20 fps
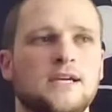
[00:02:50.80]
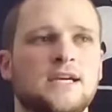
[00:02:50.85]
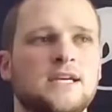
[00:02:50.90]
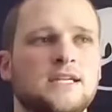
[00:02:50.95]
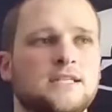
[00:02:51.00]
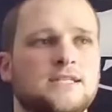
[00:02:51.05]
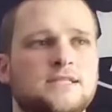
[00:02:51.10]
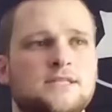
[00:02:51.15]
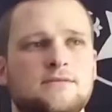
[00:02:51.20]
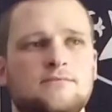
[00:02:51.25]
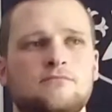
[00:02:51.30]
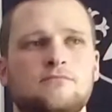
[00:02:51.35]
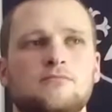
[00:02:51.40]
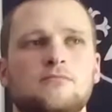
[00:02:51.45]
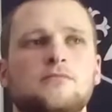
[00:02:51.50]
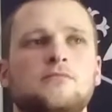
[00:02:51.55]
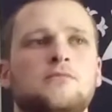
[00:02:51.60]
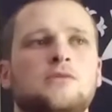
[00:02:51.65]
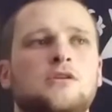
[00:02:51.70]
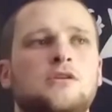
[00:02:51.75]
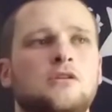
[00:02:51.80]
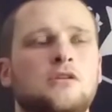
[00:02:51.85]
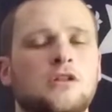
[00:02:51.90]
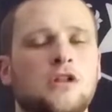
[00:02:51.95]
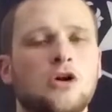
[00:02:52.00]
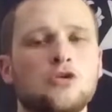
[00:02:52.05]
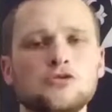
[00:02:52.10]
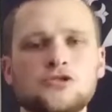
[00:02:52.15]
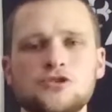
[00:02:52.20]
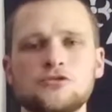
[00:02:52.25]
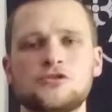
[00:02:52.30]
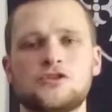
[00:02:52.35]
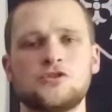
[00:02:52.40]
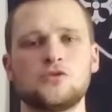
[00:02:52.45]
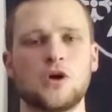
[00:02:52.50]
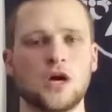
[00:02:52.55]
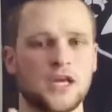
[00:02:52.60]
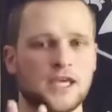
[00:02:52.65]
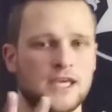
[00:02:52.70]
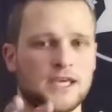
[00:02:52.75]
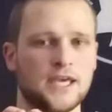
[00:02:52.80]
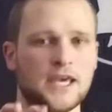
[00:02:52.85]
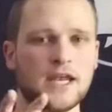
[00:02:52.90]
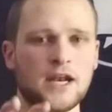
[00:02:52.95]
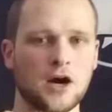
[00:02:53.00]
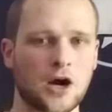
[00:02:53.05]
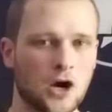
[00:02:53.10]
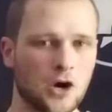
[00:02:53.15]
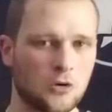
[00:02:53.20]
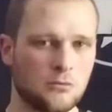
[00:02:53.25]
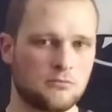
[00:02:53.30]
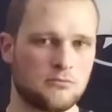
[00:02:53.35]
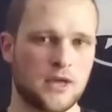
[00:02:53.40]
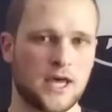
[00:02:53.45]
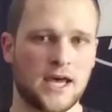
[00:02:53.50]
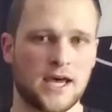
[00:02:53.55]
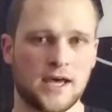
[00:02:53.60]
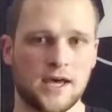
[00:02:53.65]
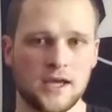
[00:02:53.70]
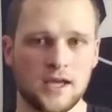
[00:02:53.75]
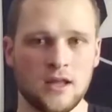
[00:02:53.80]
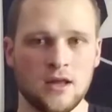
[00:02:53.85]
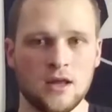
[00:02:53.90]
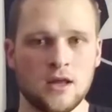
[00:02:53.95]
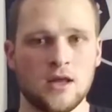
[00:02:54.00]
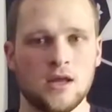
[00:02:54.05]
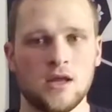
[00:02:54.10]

It's closer to a get home bag,